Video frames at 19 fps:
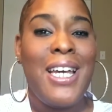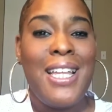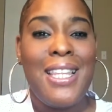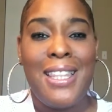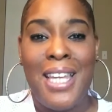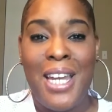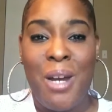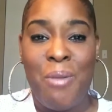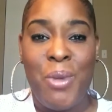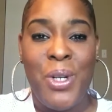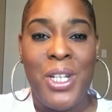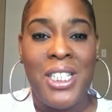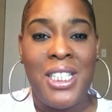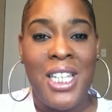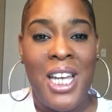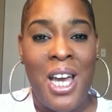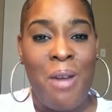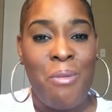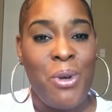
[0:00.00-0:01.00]
that I'm on a
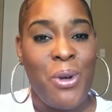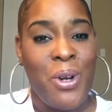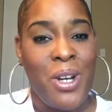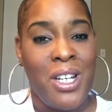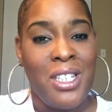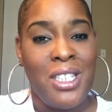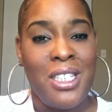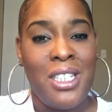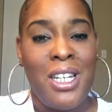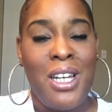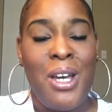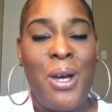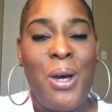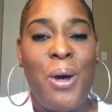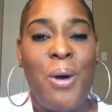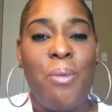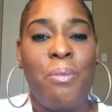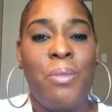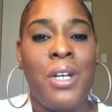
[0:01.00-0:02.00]
time crunch.
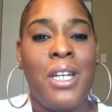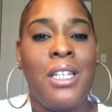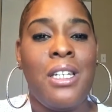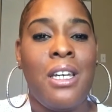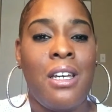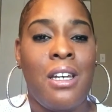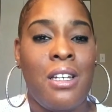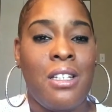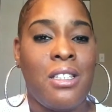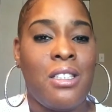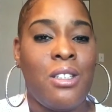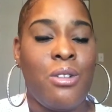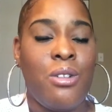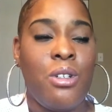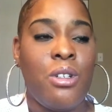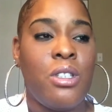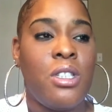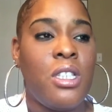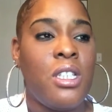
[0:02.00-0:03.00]
But yeah, so
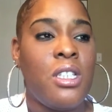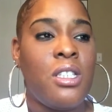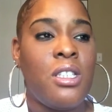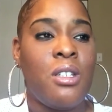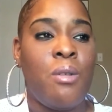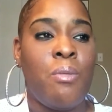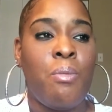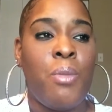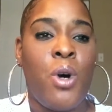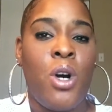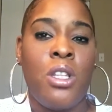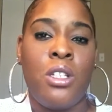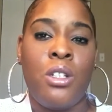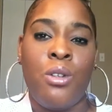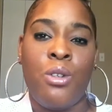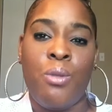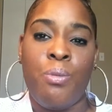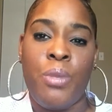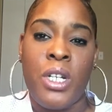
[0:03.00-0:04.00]
you'll see some balling
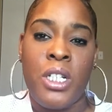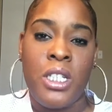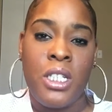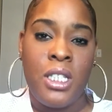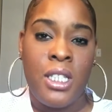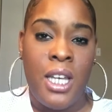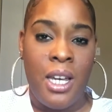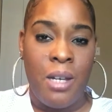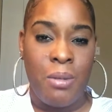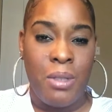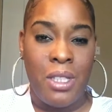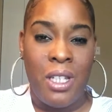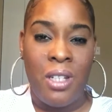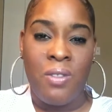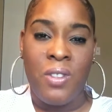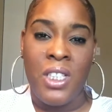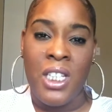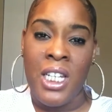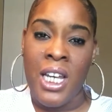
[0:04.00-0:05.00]
on the budgets type
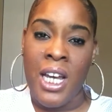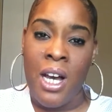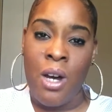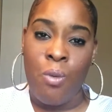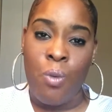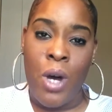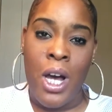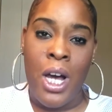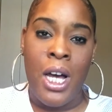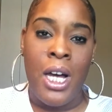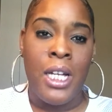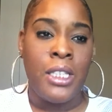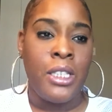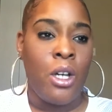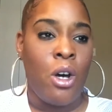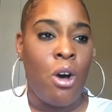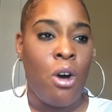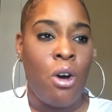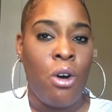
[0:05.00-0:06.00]
stuff, DIYs,
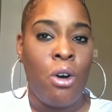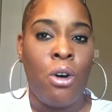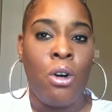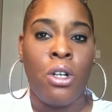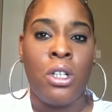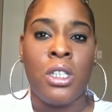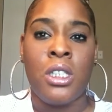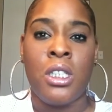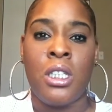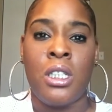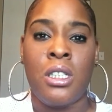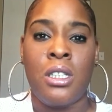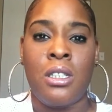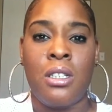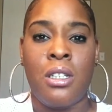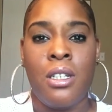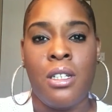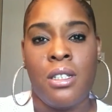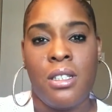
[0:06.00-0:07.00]
hauls,
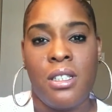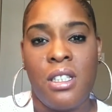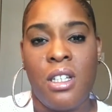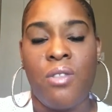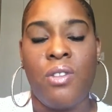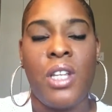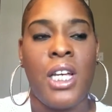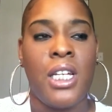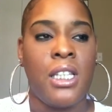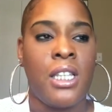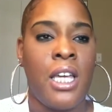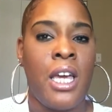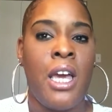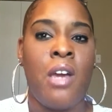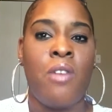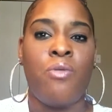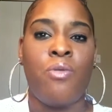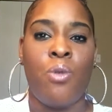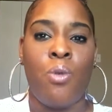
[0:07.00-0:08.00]
and stuff like
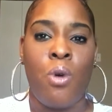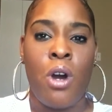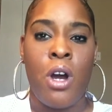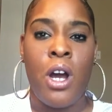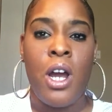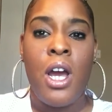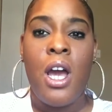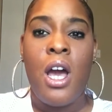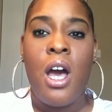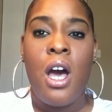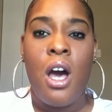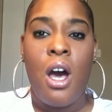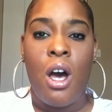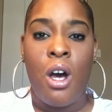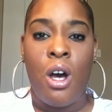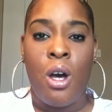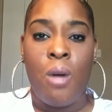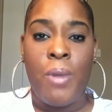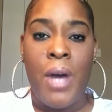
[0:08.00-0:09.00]
that for
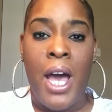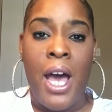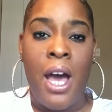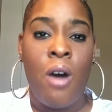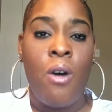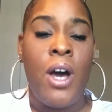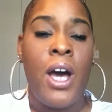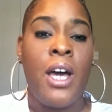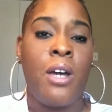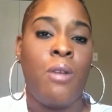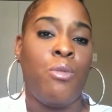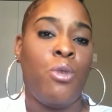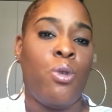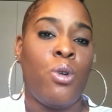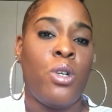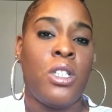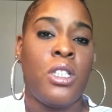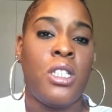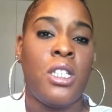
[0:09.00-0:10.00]
how I'm
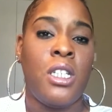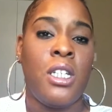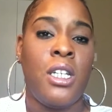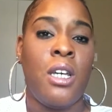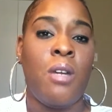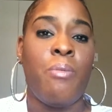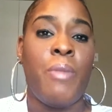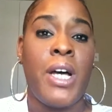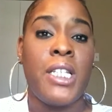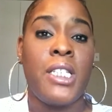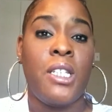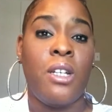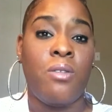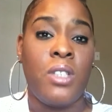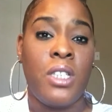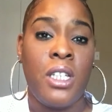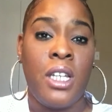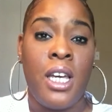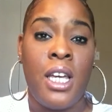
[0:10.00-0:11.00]
going to get
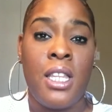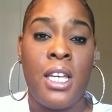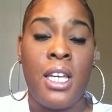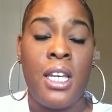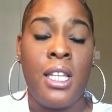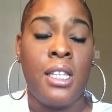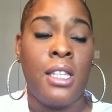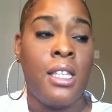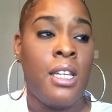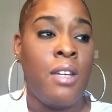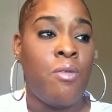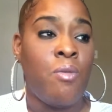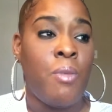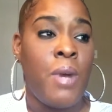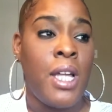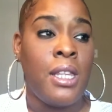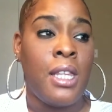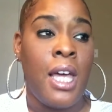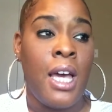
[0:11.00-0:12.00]
myself together and live
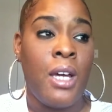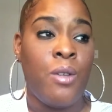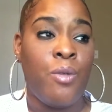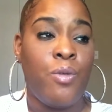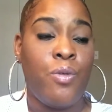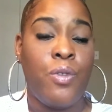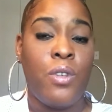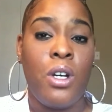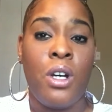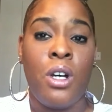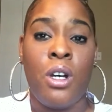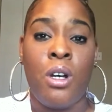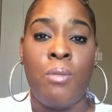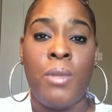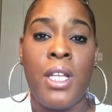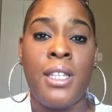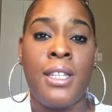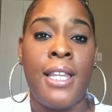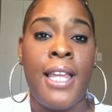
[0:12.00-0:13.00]
my life
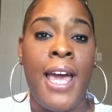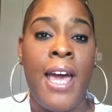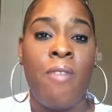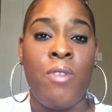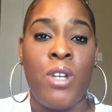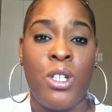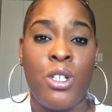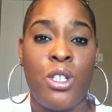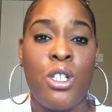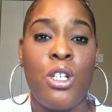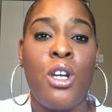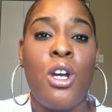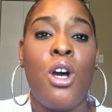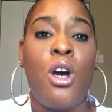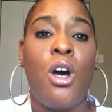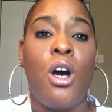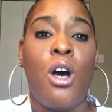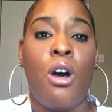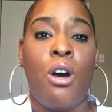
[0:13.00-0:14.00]
lavish
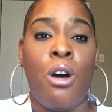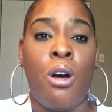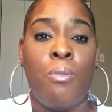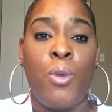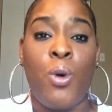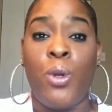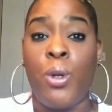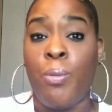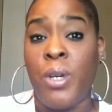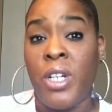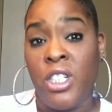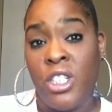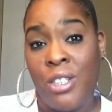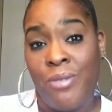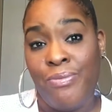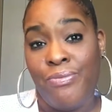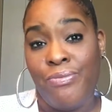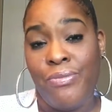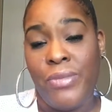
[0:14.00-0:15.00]
on a budget.
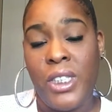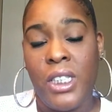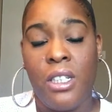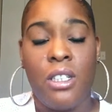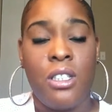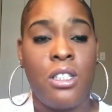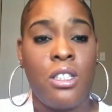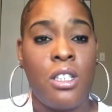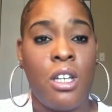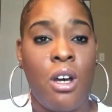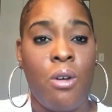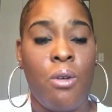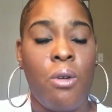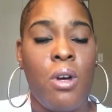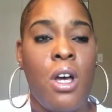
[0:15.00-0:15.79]
So